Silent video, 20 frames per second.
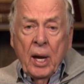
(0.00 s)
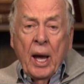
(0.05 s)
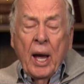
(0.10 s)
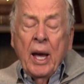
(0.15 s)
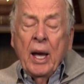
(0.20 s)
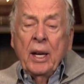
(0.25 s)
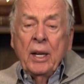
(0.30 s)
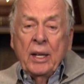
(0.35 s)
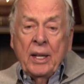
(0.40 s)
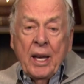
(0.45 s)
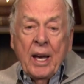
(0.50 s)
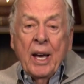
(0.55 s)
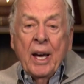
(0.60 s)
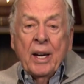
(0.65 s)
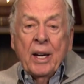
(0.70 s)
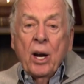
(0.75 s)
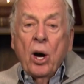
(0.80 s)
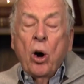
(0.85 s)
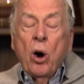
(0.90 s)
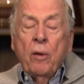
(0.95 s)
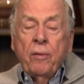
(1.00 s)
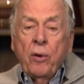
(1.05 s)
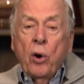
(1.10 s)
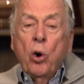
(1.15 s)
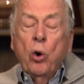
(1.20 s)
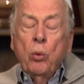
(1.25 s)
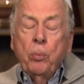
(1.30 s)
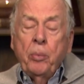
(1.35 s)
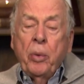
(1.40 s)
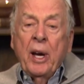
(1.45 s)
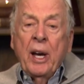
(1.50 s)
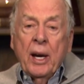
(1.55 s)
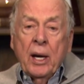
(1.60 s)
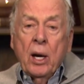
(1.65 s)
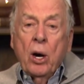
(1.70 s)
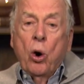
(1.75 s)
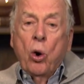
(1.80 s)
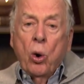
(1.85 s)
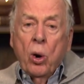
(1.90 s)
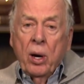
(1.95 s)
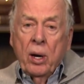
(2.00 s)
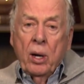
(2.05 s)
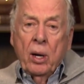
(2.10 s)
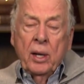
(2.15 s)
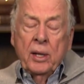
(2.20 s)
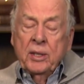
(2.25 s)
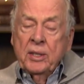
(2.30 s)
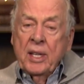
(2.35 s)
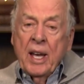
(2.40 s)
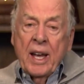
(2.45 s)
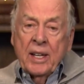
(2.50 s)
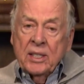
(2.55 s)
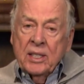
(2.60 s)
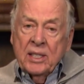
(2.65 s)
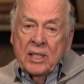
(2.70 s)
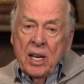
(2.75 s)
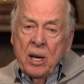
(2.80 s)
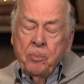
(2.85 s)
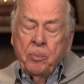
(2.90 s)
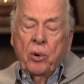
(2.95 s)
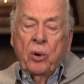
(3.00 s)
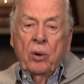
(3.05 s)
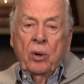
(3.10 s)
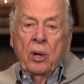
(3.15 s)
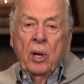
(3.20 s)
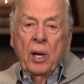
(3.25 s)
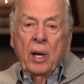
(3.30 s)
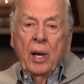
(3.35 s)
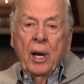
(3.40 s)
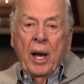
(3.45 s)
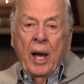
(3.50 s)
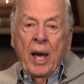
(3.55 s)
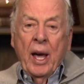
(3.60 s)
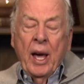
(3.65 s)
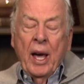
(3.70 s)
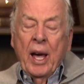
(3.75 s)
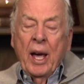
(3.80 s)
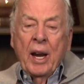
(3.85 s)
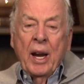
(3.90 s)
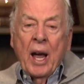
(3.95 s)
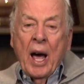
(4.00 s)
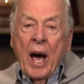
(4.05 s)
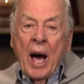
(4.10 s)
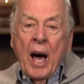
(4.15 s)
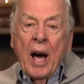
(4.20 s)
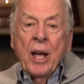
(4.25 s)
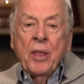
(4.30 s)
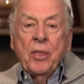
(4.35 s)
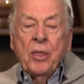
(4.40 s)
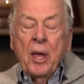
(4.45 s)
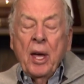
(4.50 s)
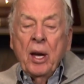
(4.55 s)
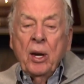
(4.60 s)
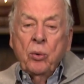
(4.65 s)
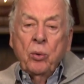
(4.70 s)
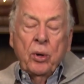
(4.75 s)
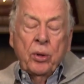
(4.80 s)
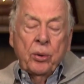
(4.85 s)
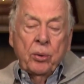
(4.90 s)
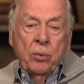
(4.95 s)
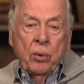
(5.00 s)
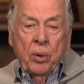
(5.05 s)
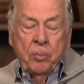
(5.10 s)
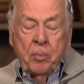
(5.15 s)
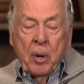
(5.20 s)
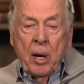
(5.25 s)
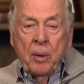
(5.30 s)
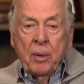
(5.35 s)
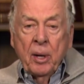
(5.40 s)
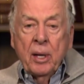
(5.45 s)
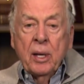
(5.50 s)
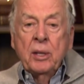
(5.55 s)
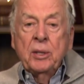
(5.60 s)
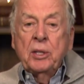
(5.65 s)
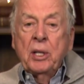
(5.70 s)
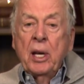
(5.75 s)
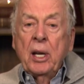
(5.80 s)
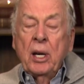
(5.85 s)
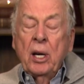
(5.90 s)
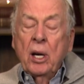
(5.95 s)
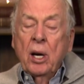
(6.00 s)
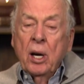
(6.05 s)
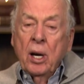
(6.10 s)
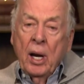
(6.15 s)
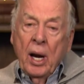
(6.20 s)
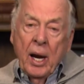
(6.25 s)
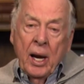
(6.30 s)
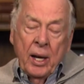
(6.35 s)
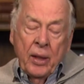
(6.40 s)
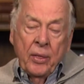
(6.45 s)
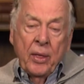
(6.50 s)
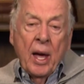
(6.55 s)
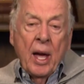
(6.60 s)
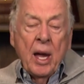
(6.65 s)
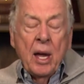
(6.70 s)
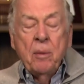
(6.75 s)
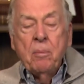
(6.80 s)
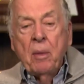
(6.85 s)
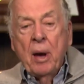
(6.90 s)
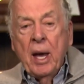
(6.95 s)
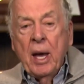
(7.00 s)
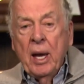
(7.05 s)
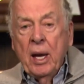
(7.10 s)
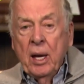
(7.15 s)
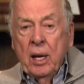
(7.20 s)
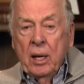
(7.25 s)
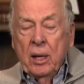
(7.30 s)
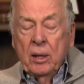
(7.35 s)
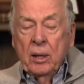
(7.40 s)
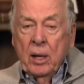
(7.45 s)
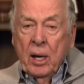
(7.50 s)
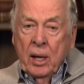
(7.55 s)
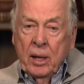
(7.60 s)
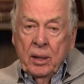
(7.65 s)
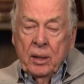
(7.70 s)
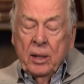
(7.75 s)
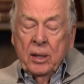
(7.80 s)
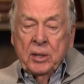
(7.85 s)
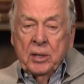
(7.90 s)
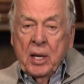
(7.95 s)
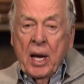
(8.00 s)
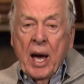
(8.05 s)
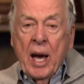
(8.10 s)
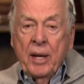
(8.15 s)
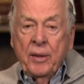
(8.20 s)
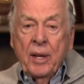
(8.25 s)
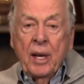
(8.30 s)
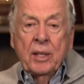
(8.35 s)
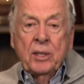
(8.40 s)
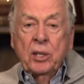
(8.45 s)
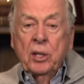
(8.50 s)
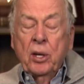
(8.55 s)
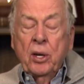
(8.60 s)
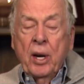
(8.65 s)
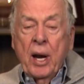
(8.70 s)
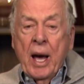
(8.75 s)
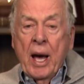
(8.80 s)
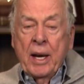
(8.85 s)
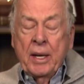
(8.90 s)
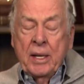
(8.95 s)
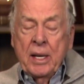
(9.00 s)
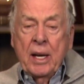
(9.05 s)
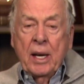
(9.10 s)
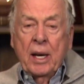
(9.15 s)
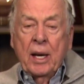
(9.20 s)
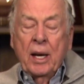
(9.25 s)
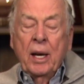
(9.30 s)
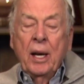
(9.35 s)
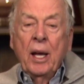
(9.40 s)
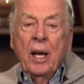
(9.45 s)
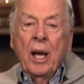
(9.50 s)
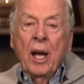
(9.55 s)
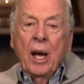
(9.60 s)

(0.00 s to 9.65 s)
and get off OPEC oil. It's that simple. Right. And I think with the Republicans in here, they may uh, decide that's a good idea.